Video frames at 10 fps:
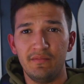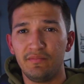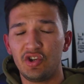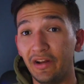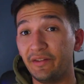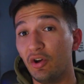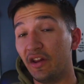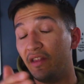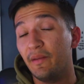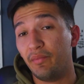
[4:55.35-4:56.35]
It's probably
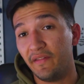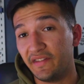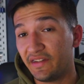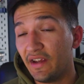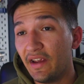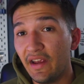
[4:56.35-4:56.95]
smaller than the previous